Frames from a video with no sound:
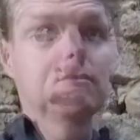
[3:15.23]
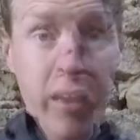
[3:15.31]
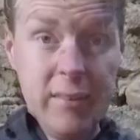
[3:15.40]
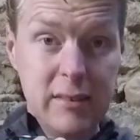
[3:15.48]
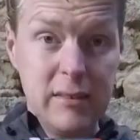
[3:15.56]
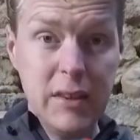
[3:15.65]

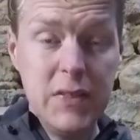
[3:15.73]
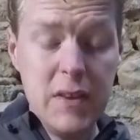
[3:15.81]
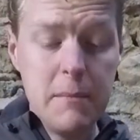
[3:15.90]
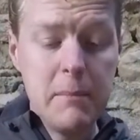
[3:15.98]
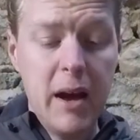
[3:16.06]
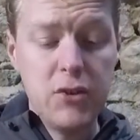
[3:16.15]
It's
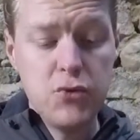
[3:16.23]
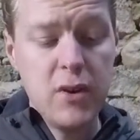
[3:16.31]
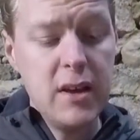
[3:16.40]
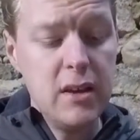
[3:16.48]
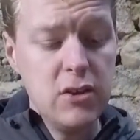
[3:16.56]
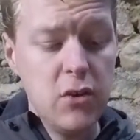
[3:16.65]
lithium
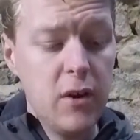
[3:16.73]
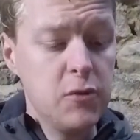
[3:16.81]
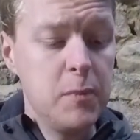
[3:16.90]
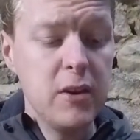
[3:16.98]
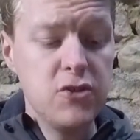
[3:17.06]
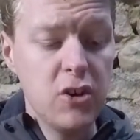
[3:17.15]
battery,
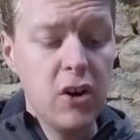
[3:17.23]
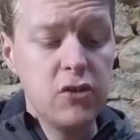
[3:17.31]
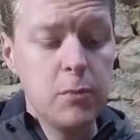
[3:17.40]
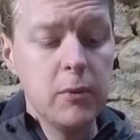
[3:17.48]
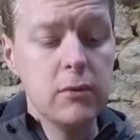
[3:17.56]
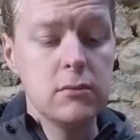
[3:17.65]
USB
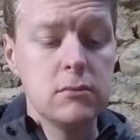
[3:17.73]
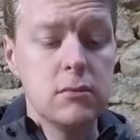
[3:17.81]
chargeable